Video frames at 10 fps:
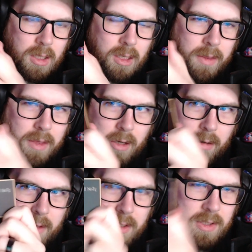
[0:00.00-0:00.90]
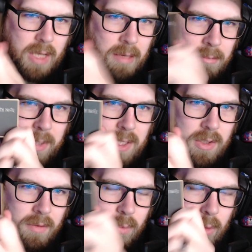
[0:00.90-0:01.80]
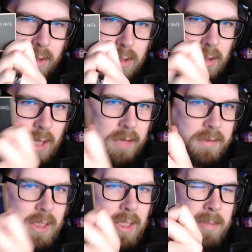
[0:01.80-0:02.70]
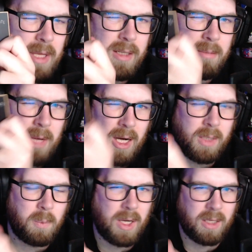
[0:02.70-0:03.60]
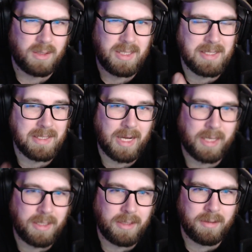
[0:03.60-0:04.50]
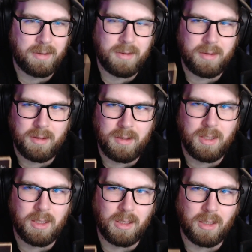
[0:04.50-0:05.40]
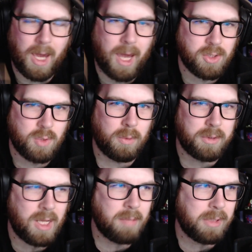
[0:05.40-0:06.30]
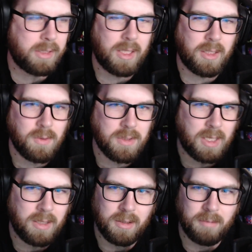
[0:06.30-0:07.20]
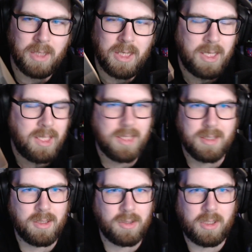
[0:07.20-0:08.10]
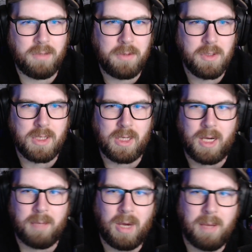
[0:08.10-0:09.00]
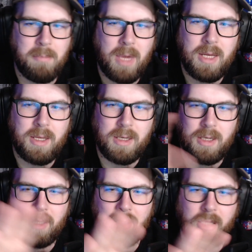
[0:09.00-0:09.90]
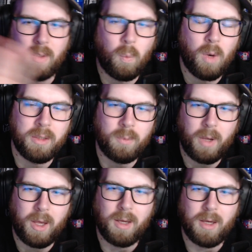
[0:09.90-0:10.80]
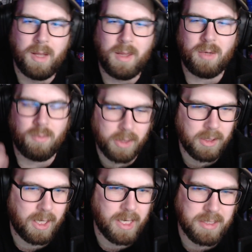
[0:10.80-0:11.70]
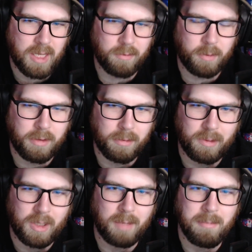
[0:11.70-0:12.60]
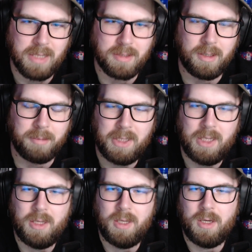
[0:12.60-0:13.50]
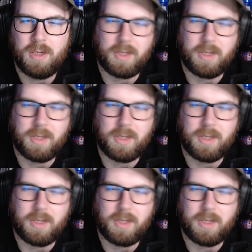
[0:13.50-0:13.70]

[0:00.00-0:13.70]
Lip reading: They're the same piece of wood, so you have to keep that in mind while designing the actual template that you send them. It's a little confusing. I made it in like one way and then realized halfway through that I messed up, so I had